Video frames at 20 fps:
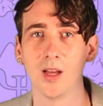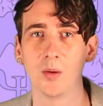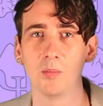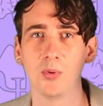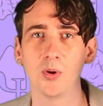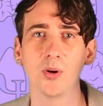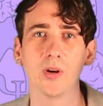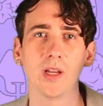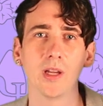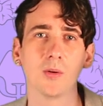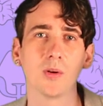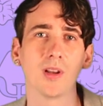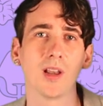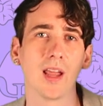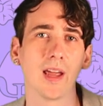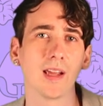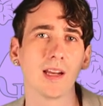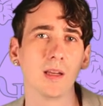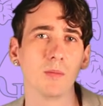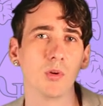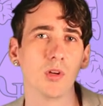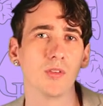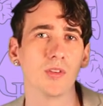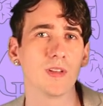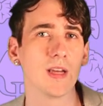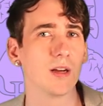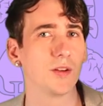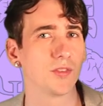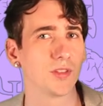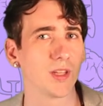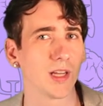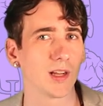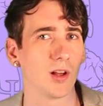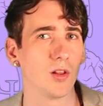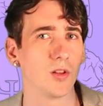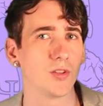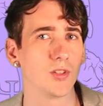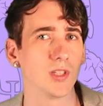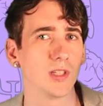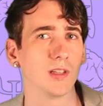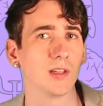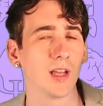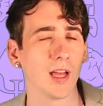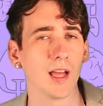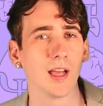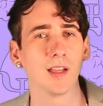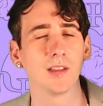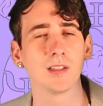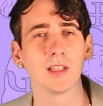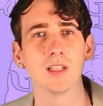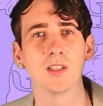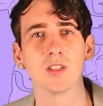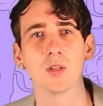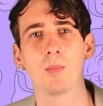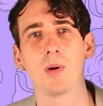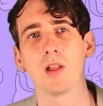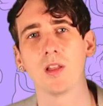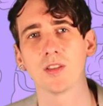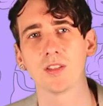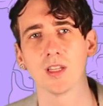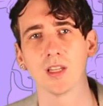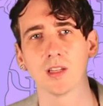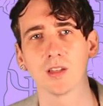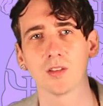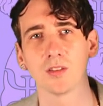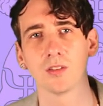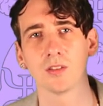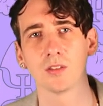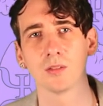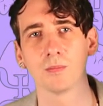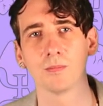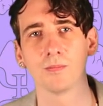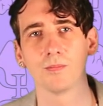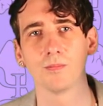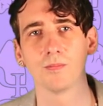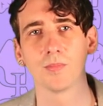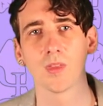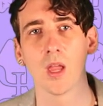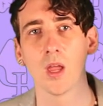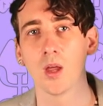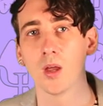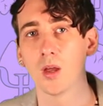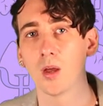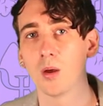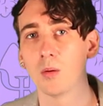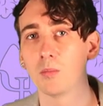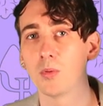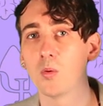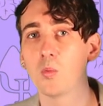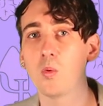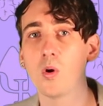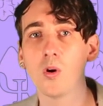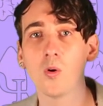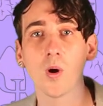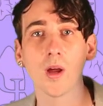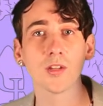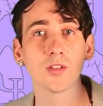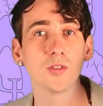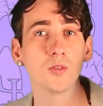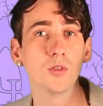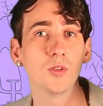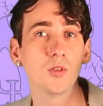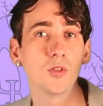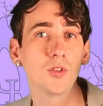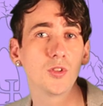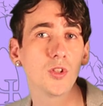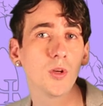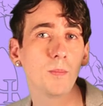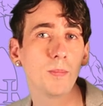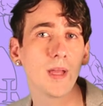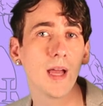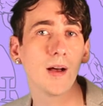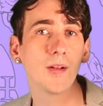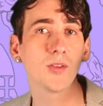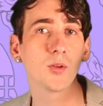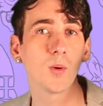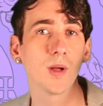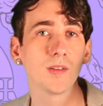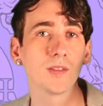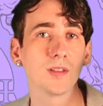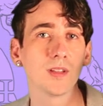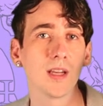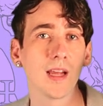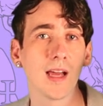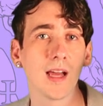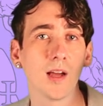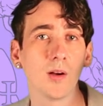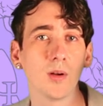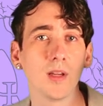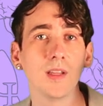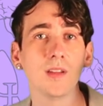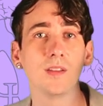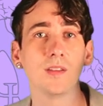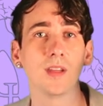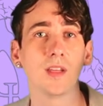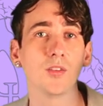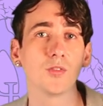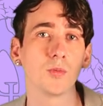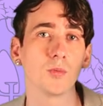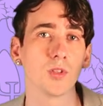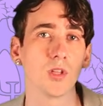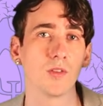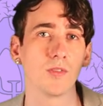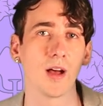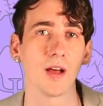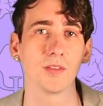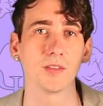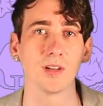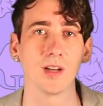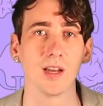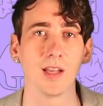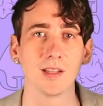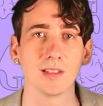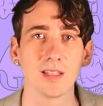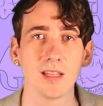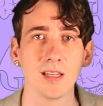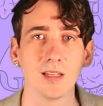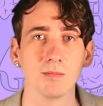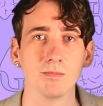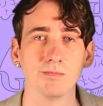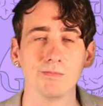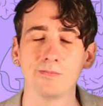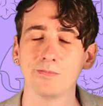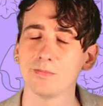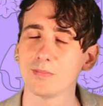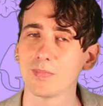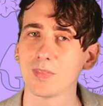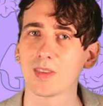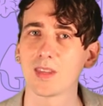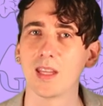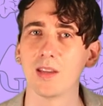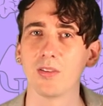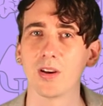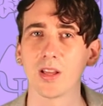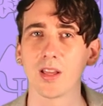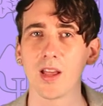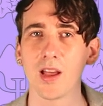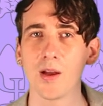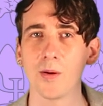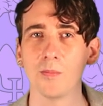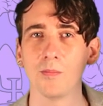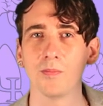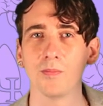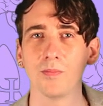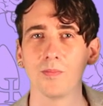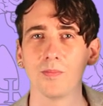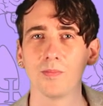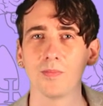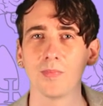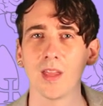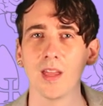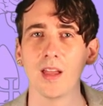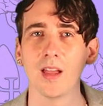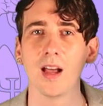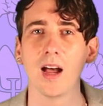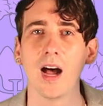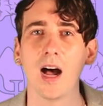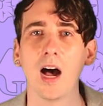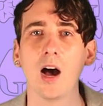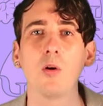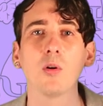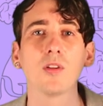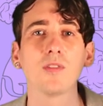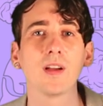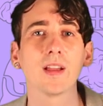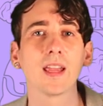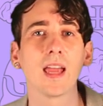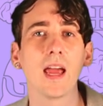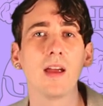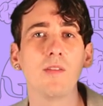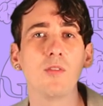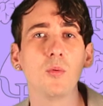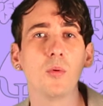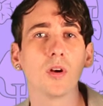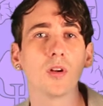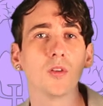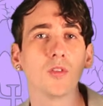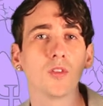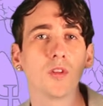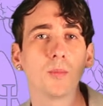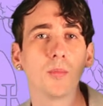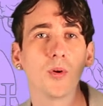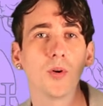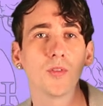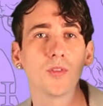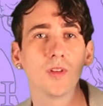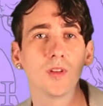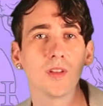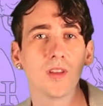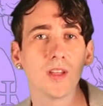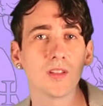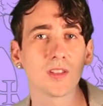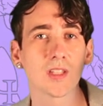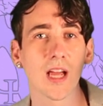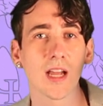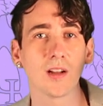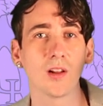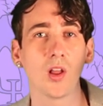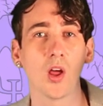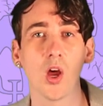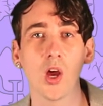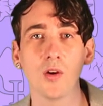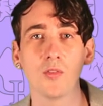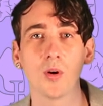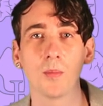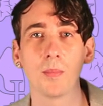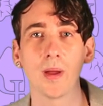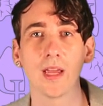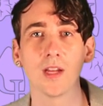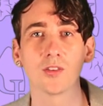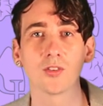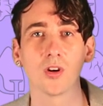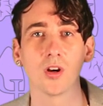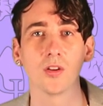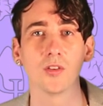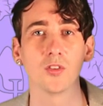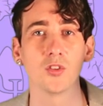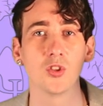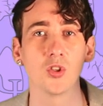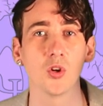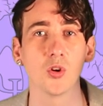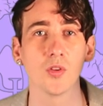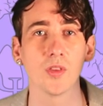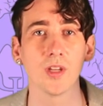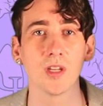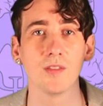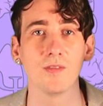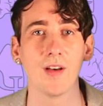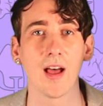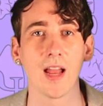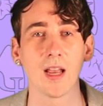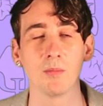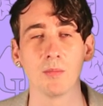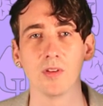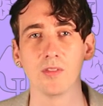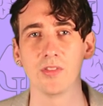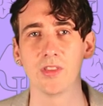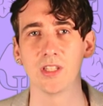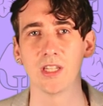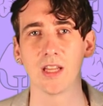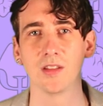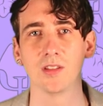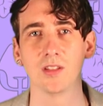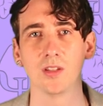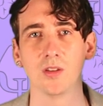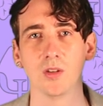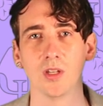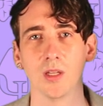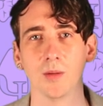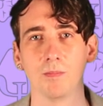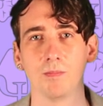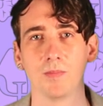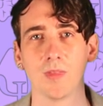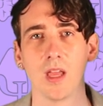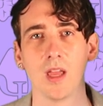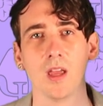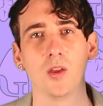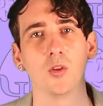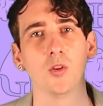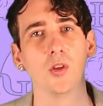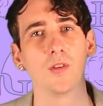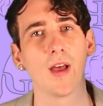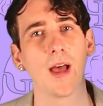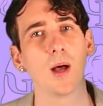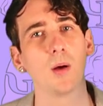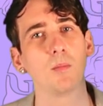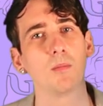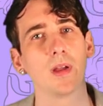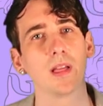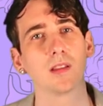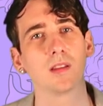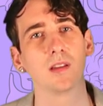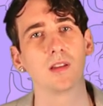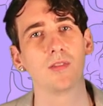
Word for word: but it would likely move us out of psychology and into politics. But one question you should be able to answer now is this from 2018. Give it a go. I want to thank everybody who supported this channel over on Patreon during the development of the gender unit. You've helped make the